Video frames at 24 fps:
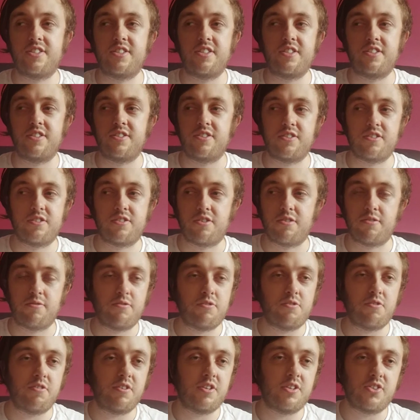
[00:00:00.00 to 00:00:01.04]
and too
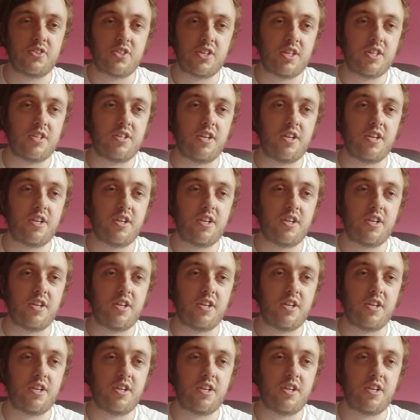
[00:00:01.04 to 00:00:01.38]
noisy,